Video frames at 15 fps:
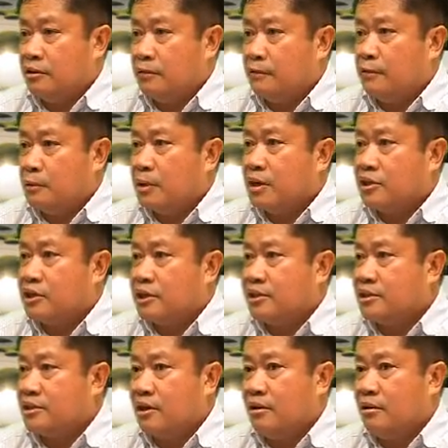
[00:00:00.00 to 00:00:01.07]

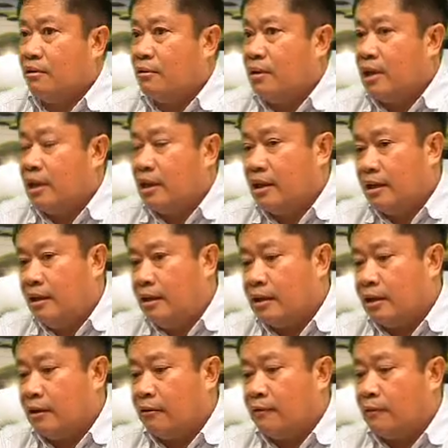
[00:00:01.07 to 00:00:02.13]
fruition. So,
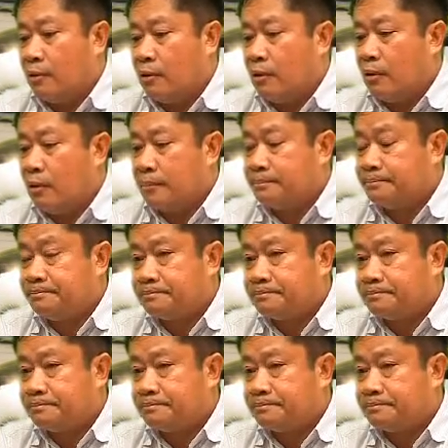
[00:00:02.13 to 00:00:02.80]
you know, for